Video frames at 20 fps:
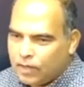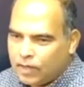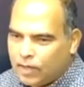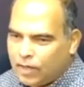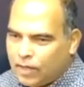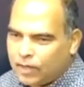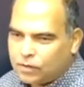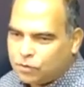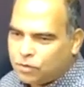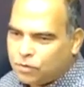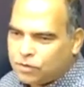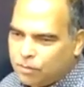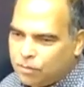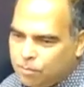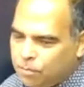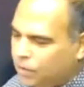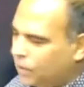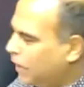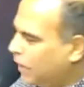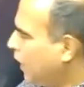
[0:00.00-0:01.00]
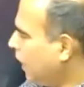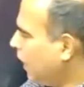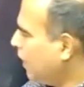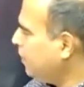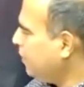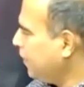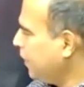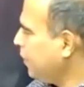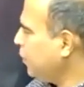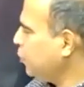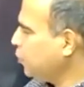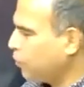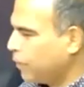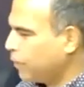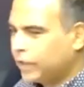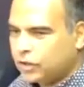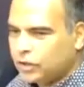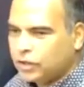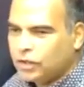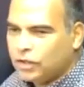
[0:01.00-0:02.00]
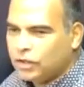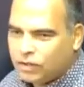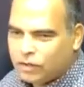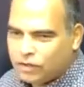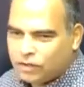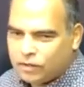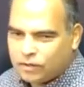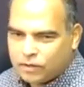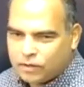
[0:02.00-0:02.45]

And I ask you a simple data interpretation question.